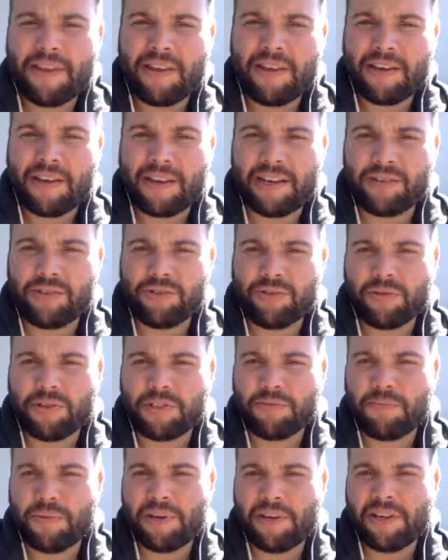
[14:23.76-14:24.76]
Okay, so
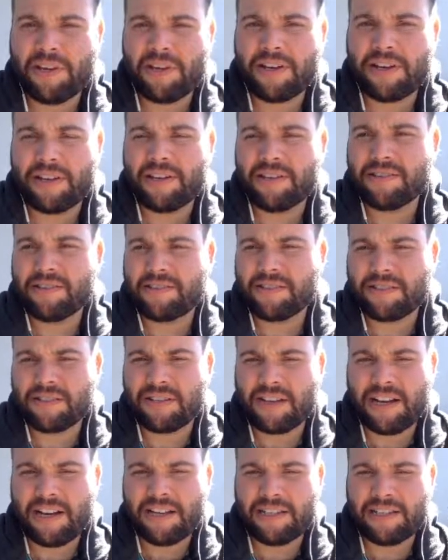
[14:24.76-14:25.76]
Expedia is
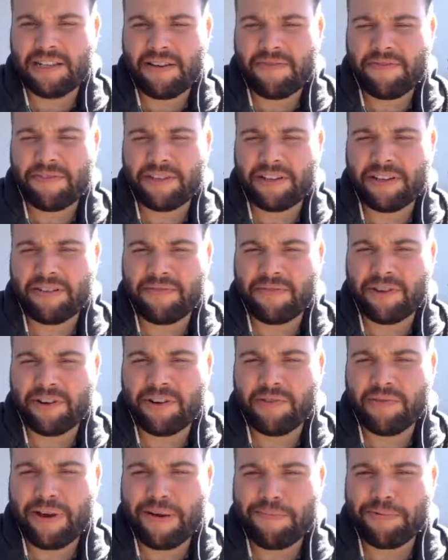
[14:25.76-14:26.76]
definitely
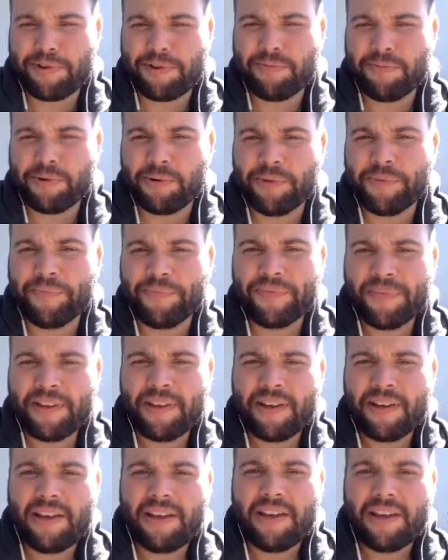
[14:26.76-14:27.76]
very reputable.
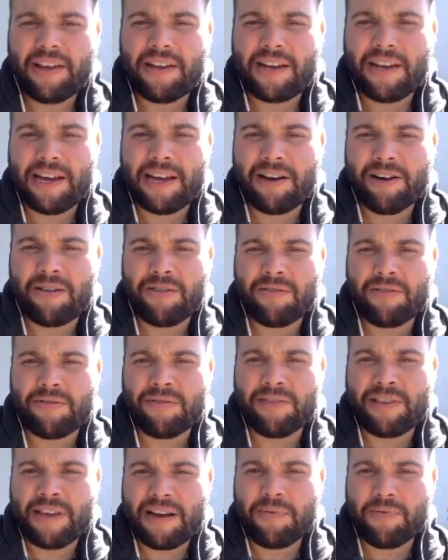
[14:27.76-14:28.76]
Now,
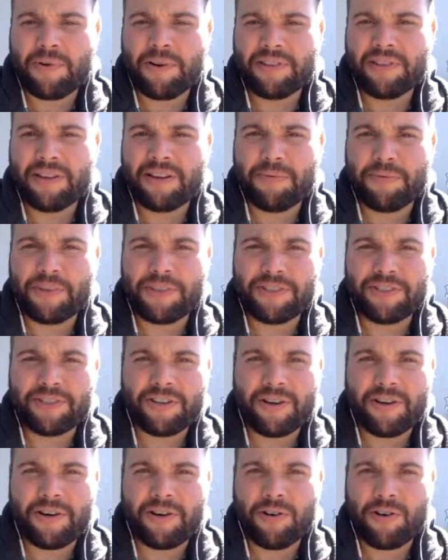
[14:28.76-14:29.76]
that one that we
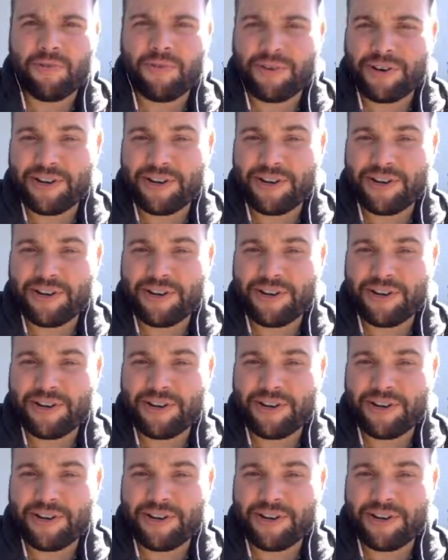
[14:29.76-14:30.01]
saw over